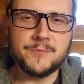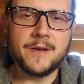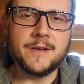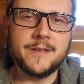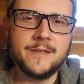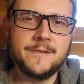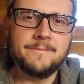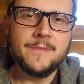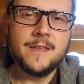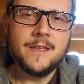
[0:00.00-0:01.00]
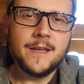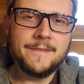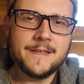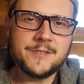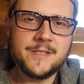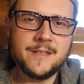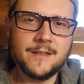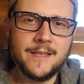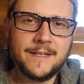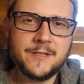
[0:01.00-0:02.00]
American, and they see
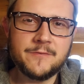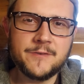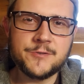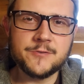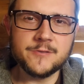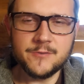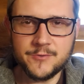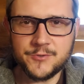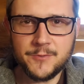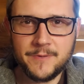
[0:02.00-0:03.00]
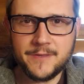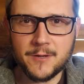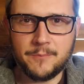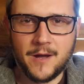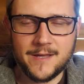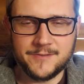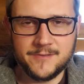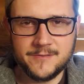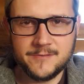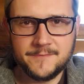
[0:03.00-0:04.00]
elected officials who should be their
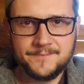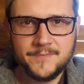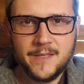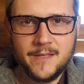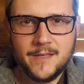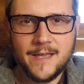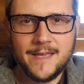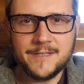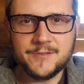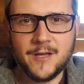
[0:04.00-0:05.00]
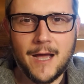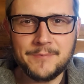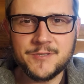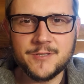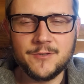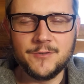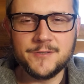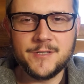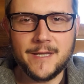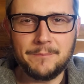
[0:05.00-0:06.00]
bosses as
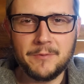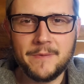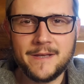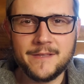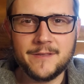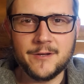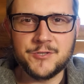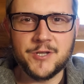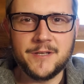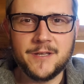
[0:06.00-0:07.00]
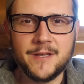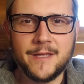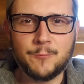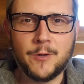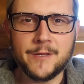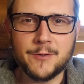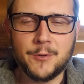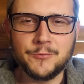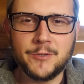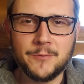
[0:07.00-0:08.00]
obstacles to implementing their agenda and running their
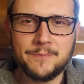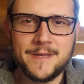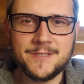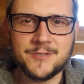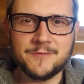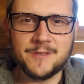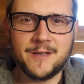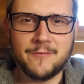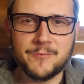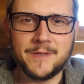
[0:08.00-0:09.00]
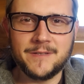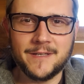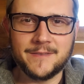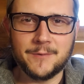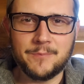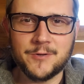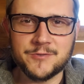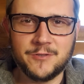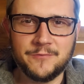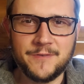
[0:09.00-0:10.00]
own little pieces of the government like their
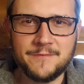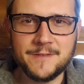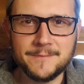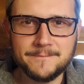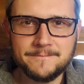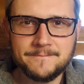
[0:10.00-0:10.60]
personal fiefdom.